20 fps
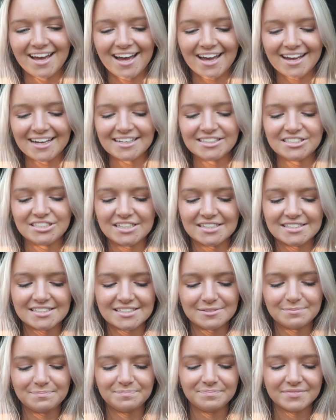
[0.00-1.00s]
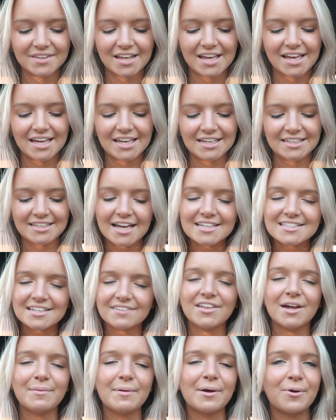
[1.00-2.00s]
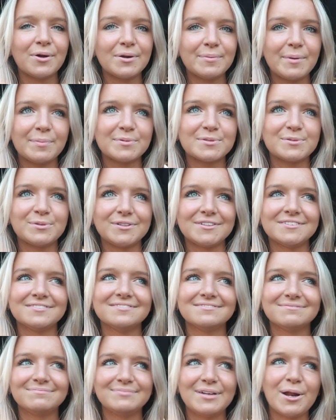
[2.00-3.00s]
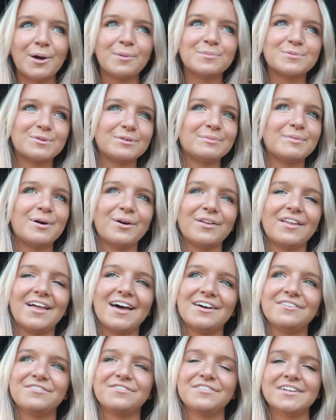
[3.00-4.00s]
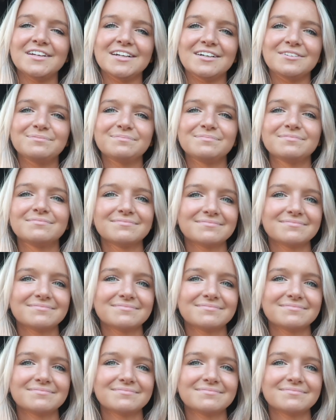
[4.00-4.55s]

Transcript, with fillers: I guess just, yes, I thought about going to public school, been homeschooled my whole life, you know.